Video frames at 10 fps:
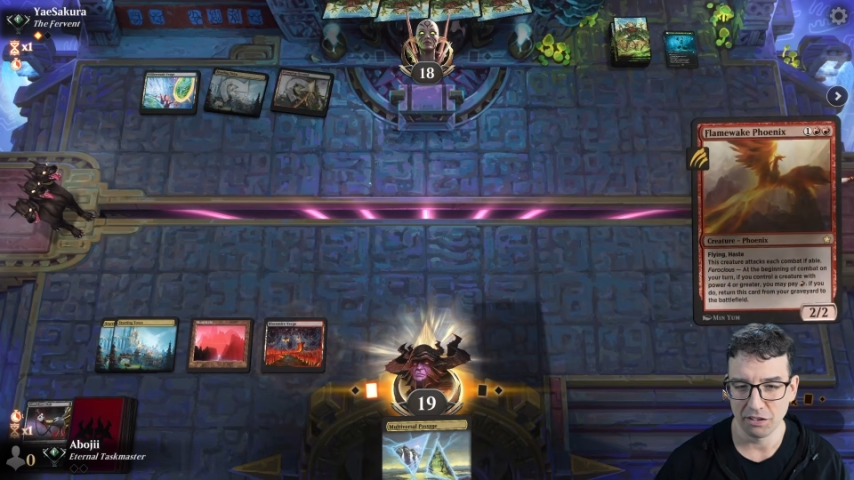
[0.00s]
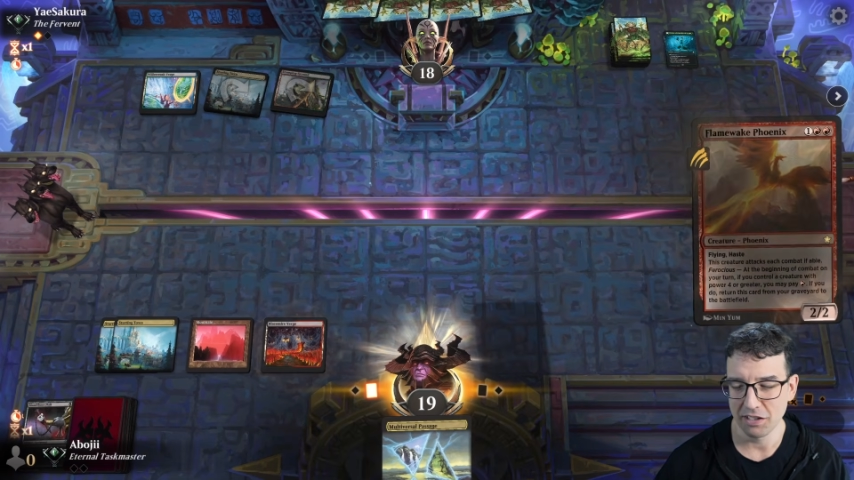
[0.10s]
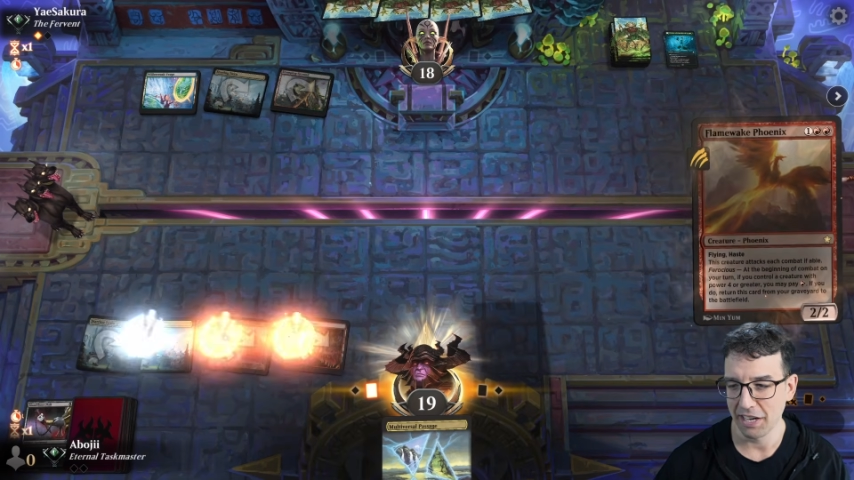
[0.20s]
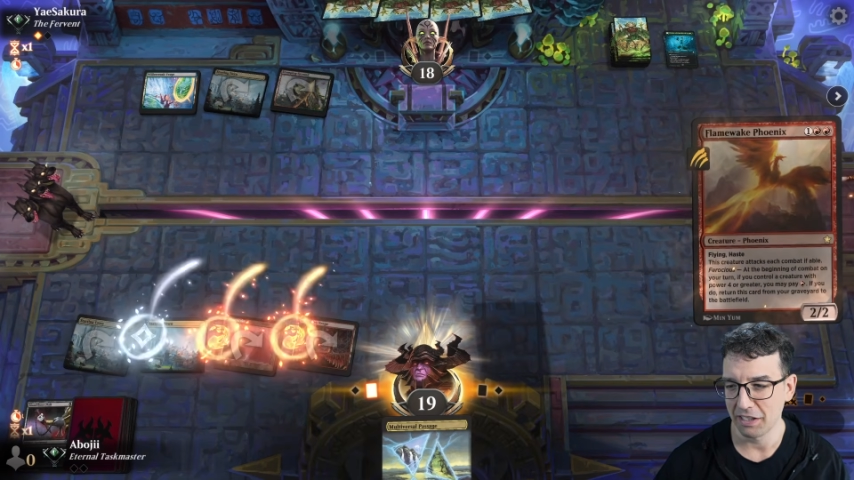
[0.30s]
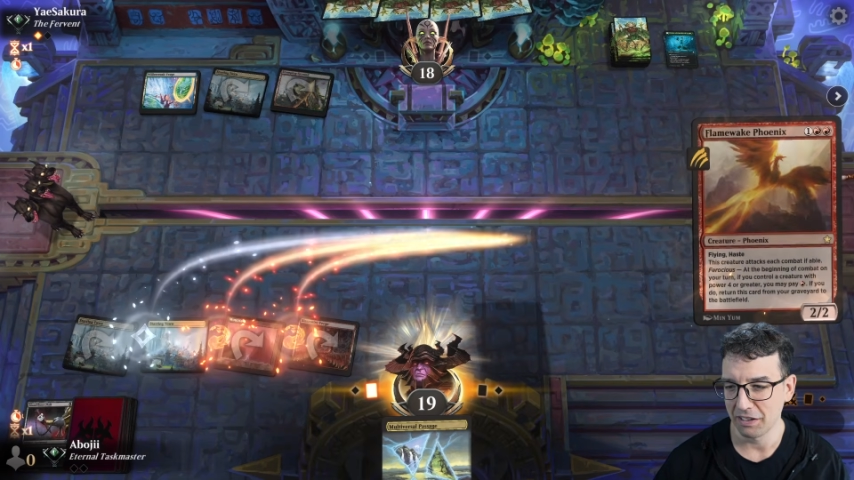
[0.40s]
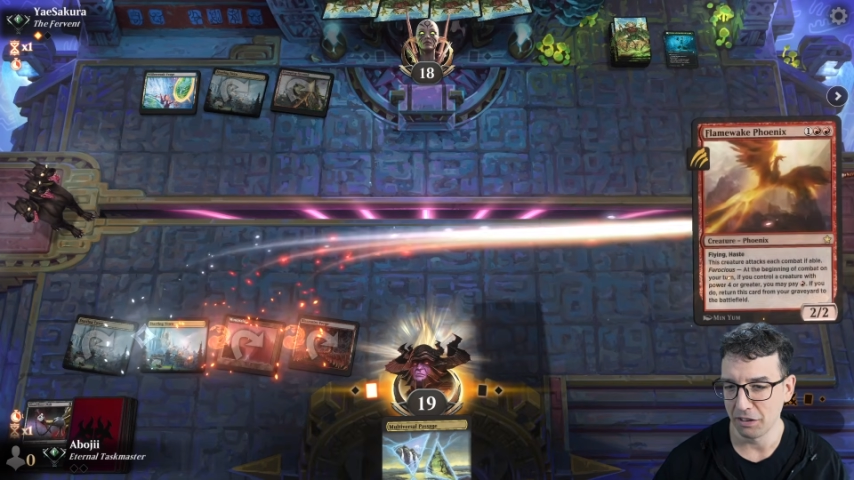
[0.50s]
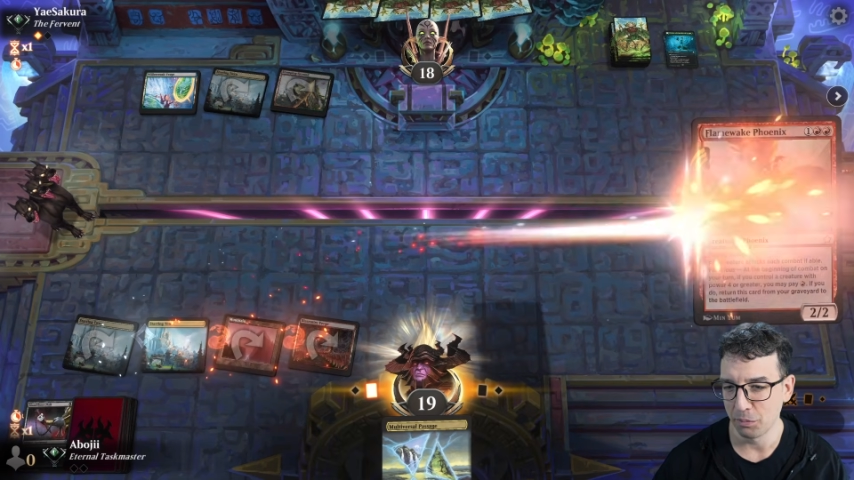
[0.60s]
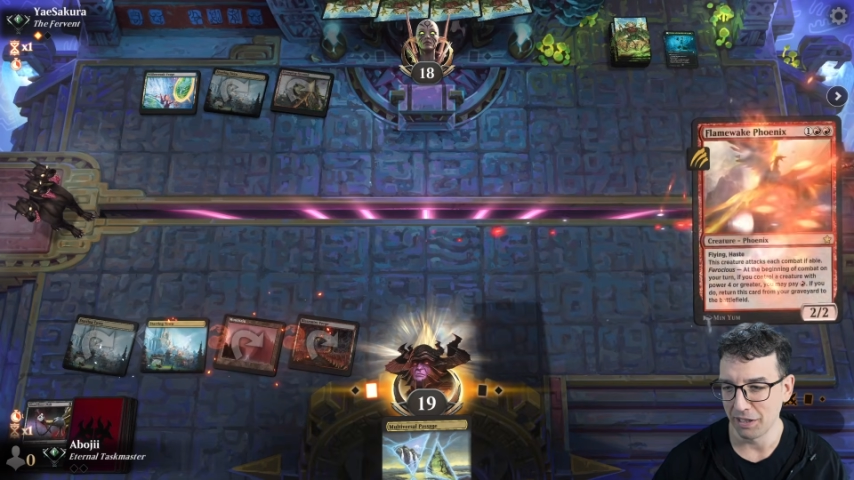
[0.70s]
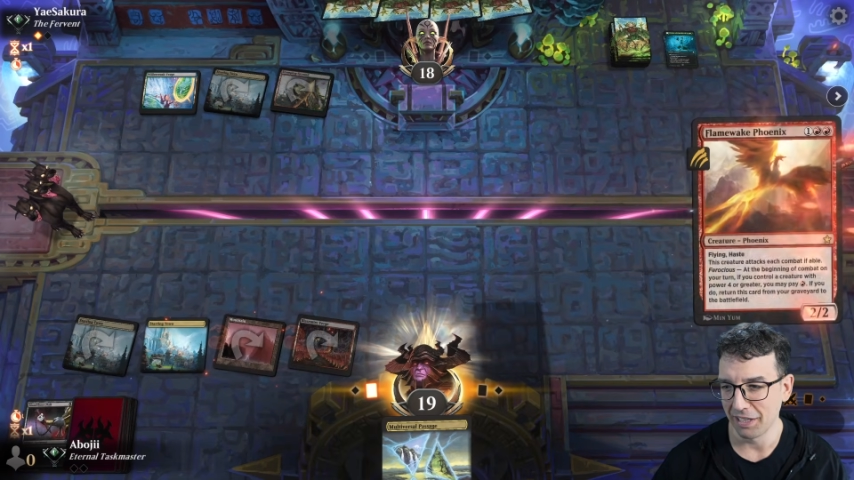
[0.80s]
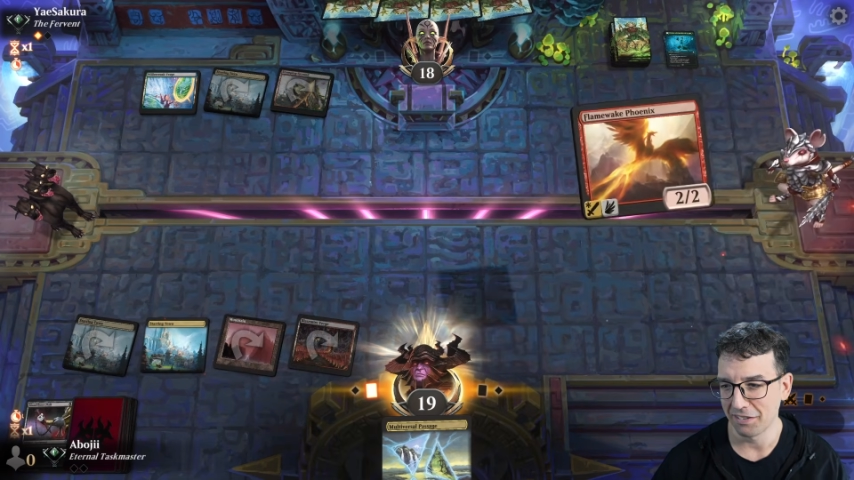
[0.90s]
take a little
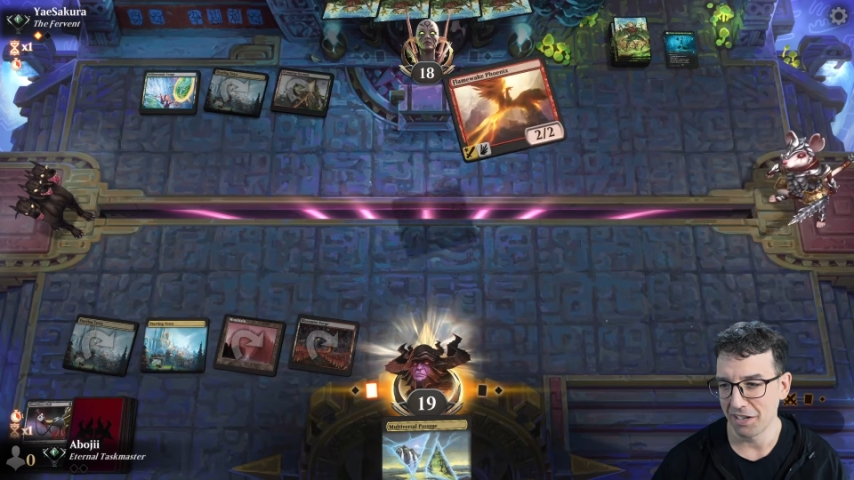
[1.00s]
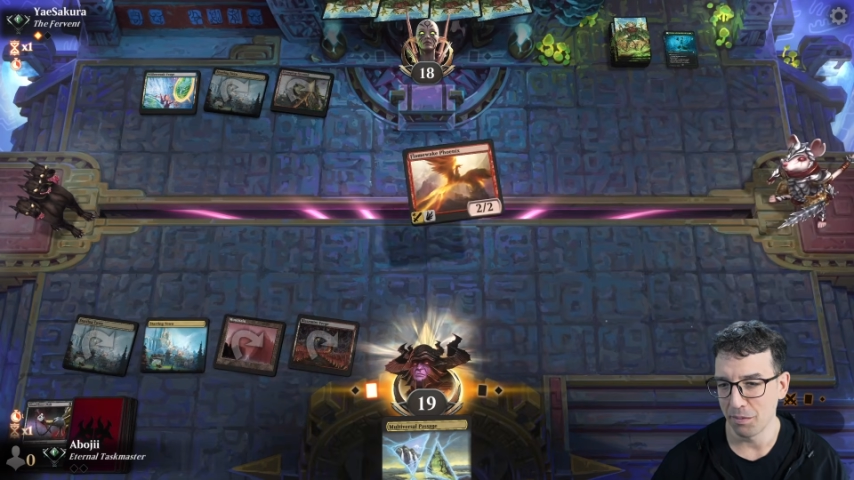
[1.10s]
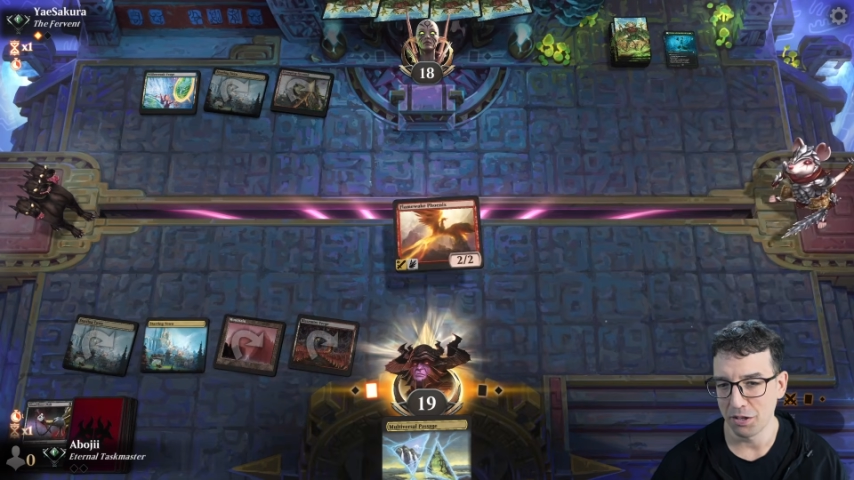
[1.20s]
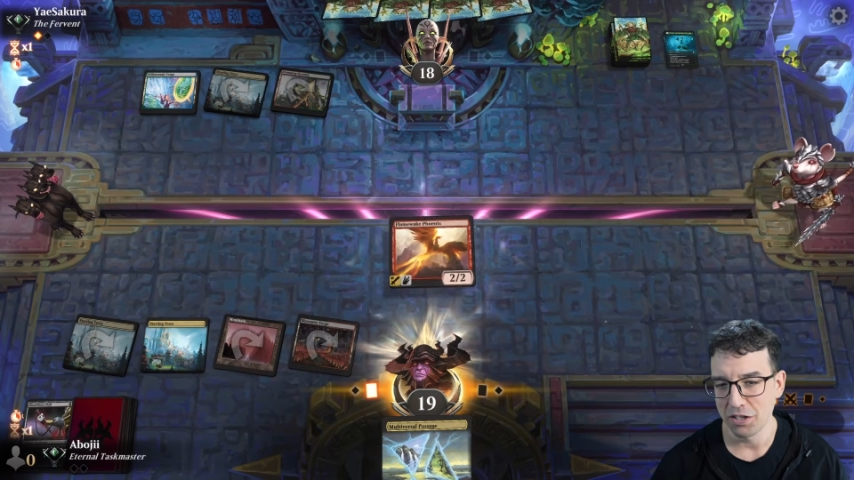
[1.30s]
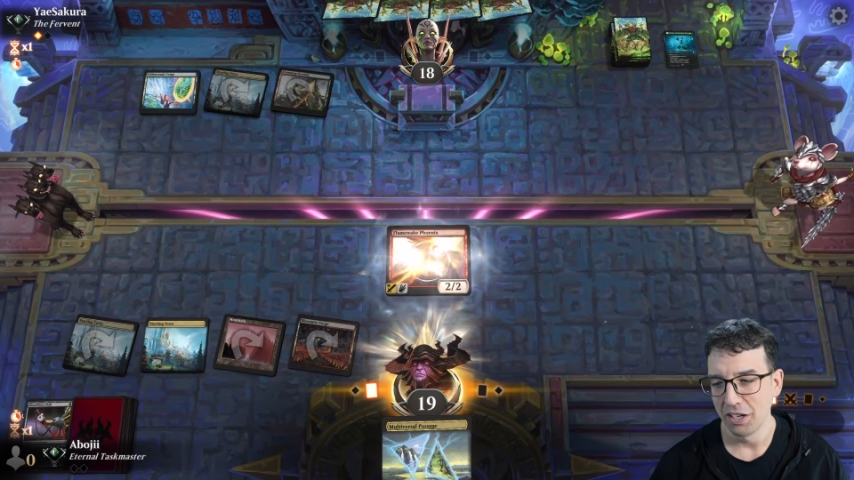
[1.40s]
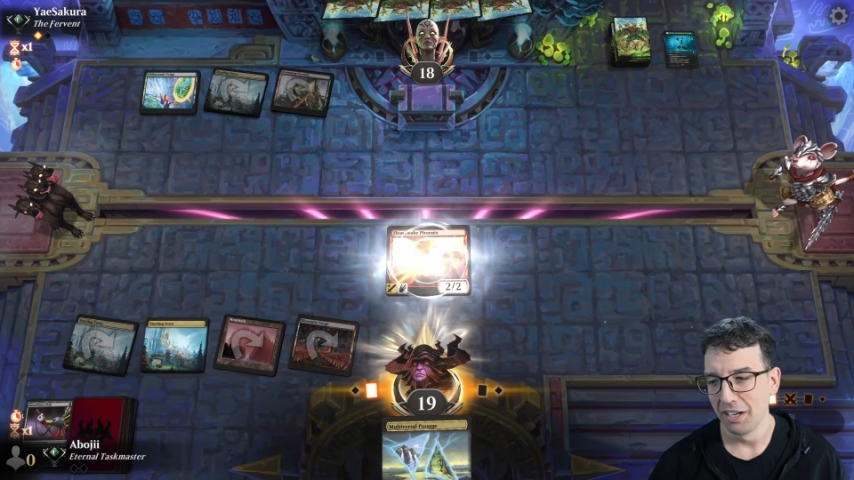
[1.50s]
bit less damage.